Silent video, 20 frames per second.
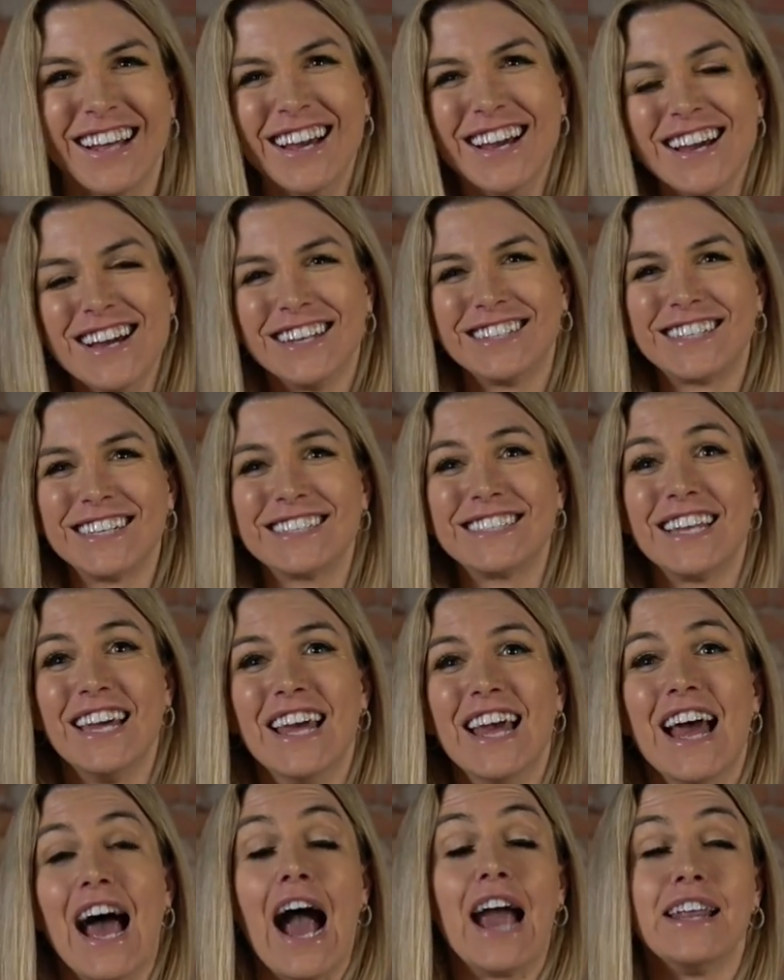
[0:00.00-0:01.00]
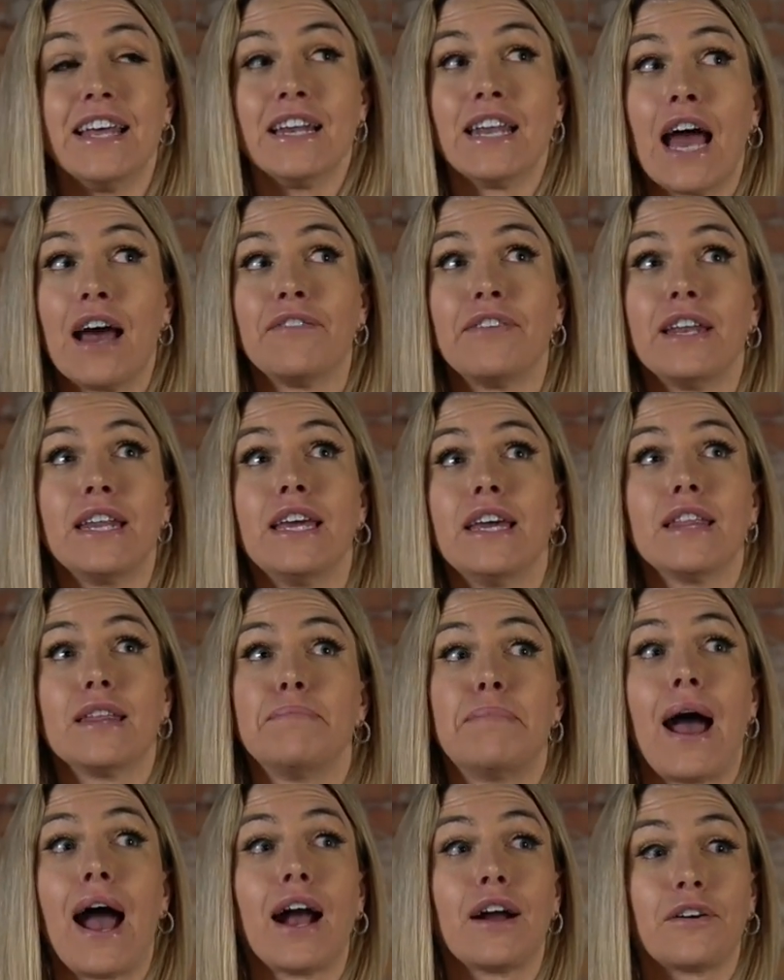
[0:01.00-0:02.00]
the pink Just, ones. I didn't have any of
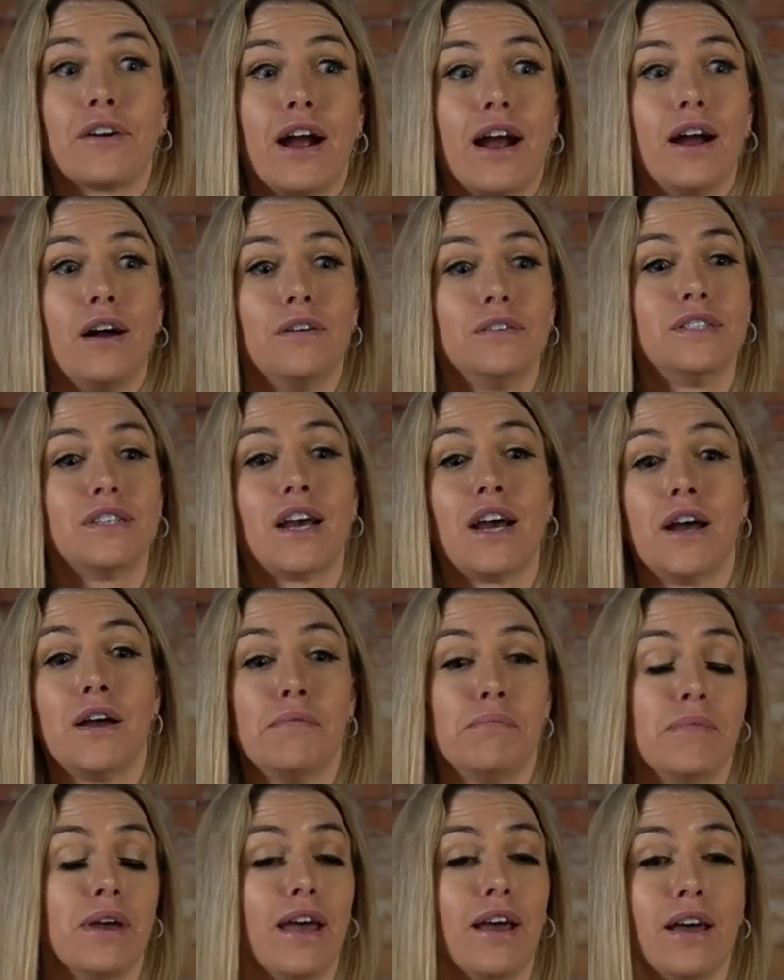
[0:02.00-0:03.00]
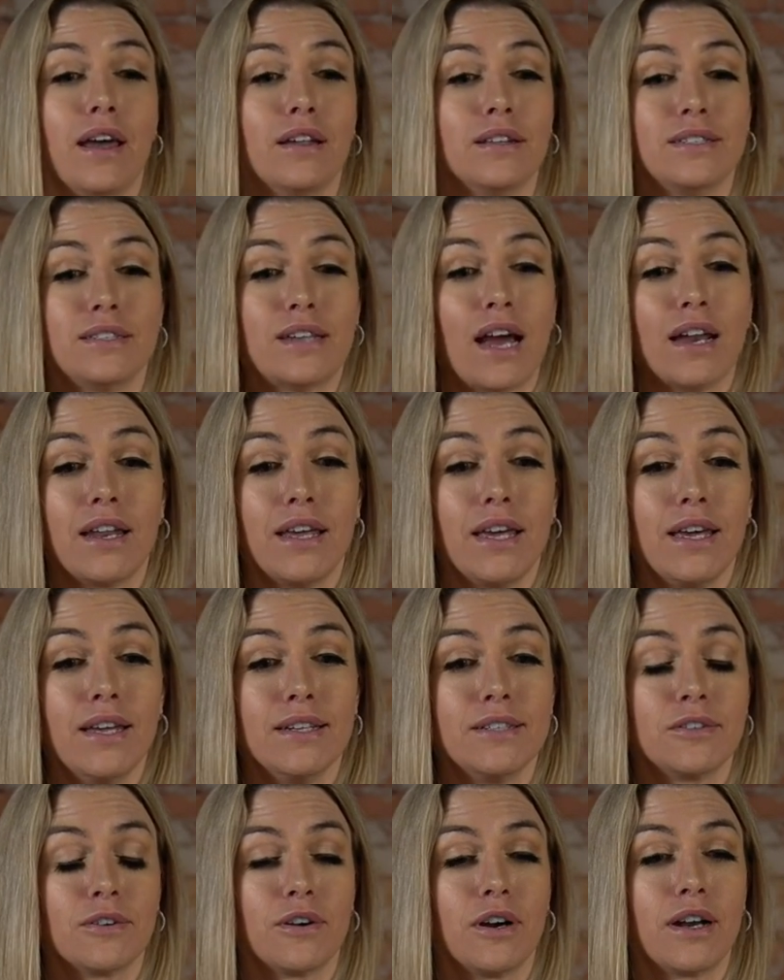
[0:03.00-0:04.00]
the background um, uh,
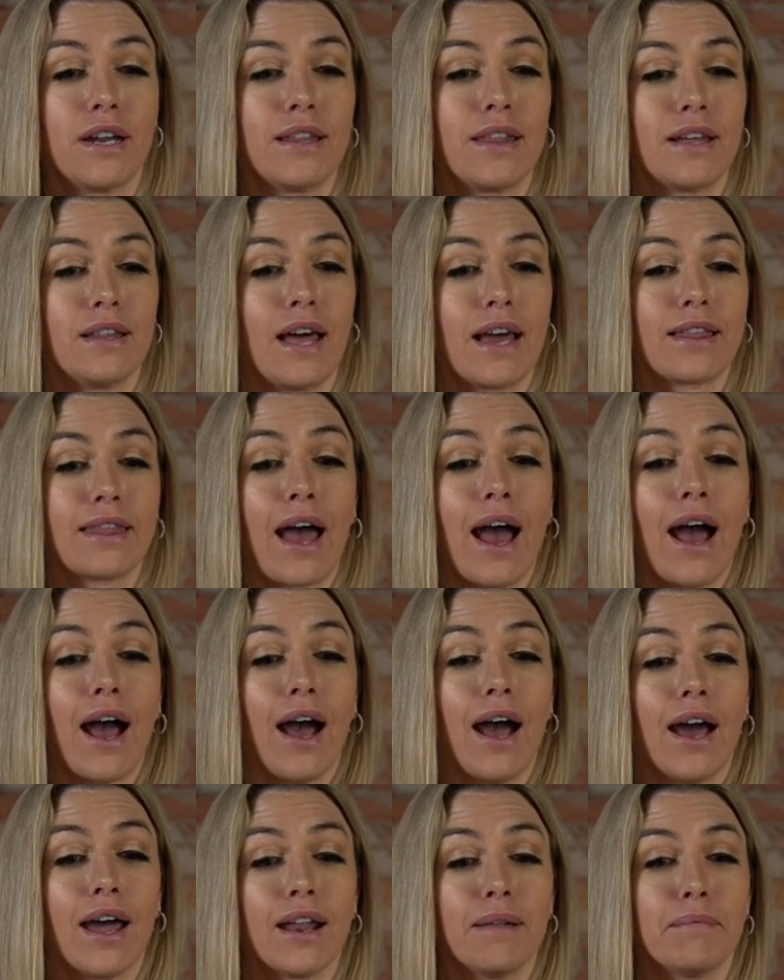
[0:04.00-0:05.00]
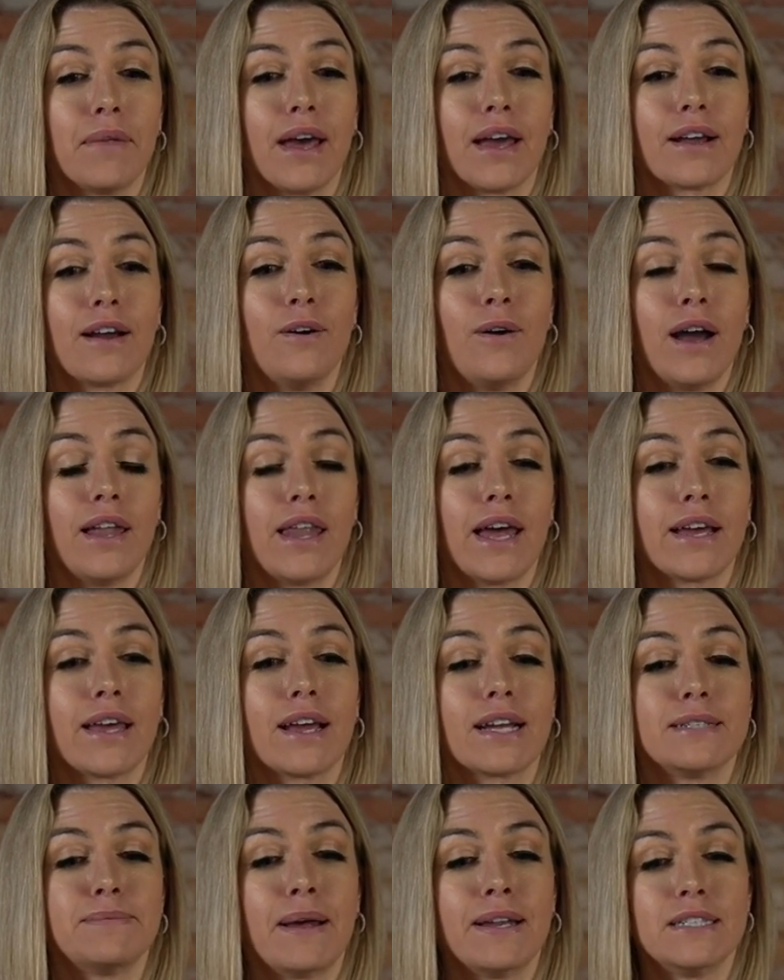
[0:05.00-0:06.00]
studies or anything like that. I'm like, oh, I like
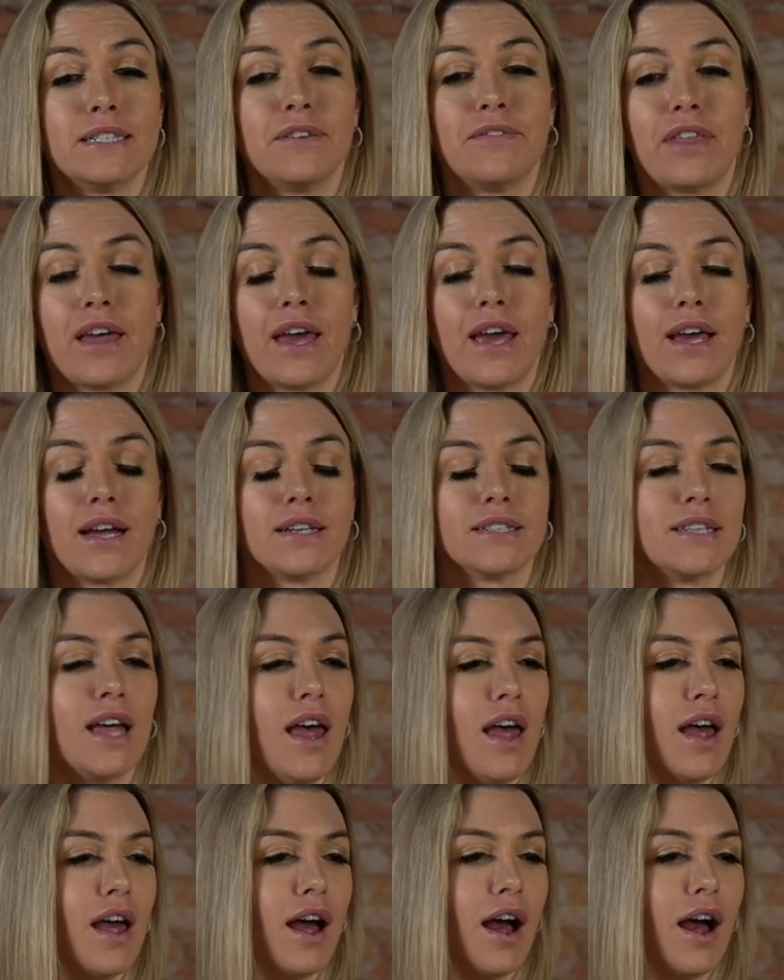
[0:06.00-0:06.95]
expensive things.